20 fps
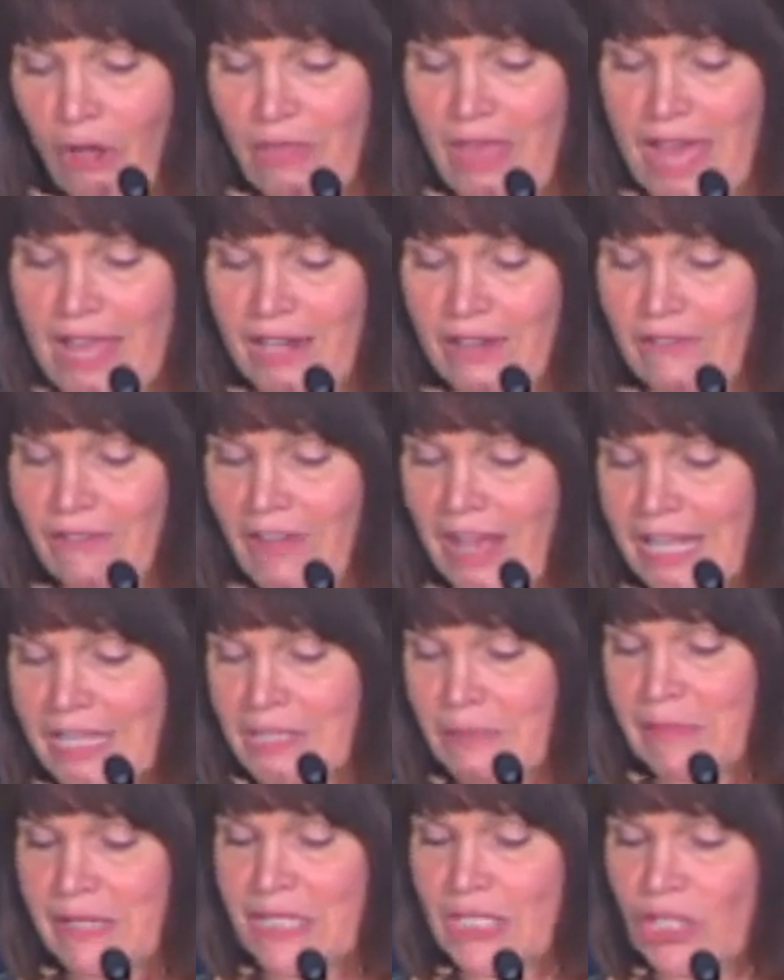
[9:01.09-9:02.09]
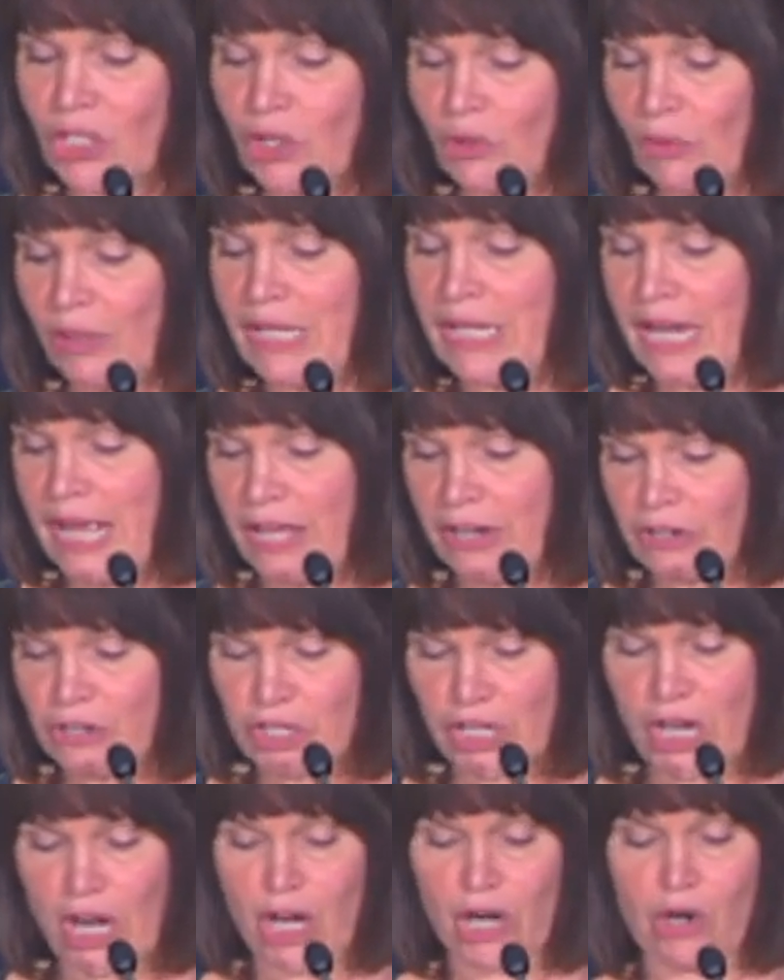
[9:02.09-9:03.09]
that investments in green
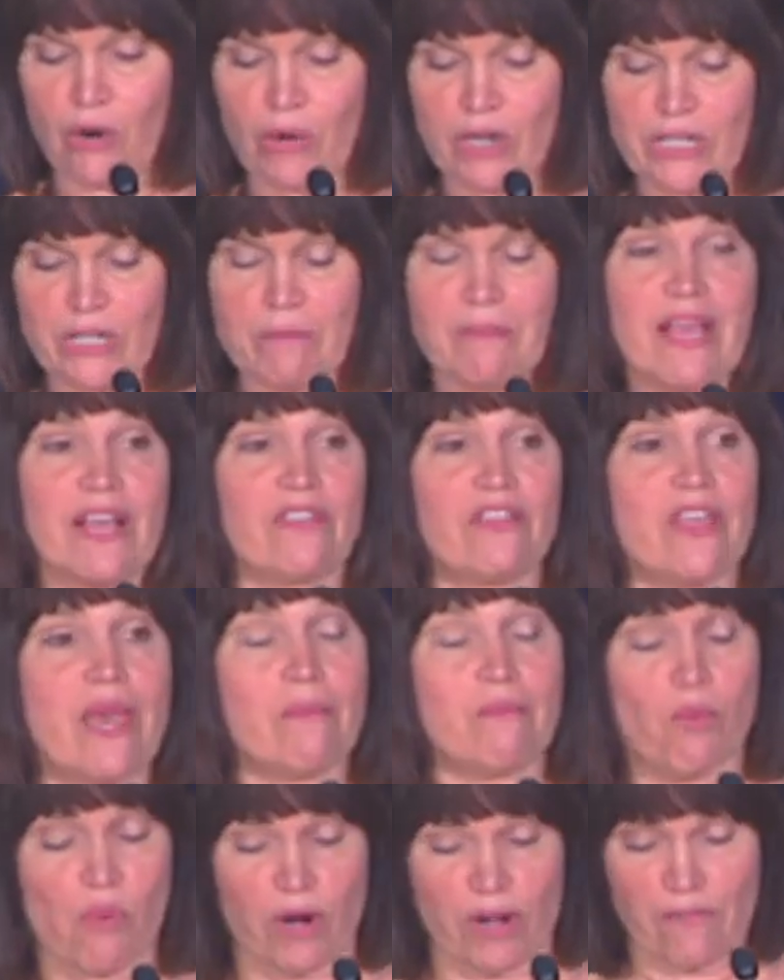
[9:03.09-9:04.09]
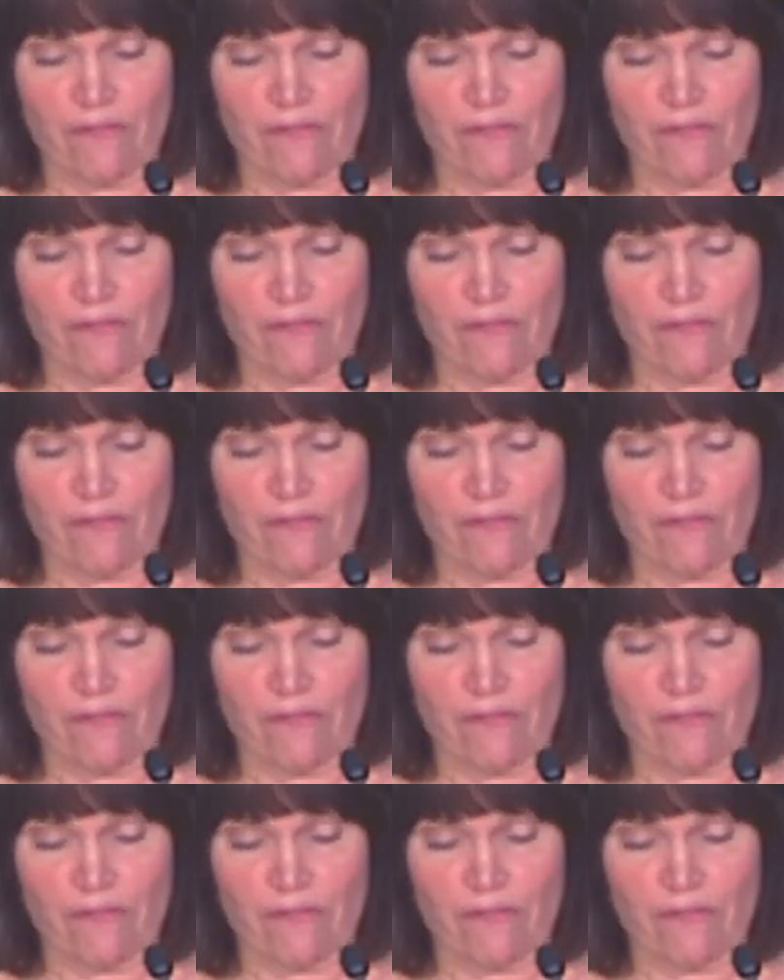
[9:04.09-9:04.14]
energy are going to make them more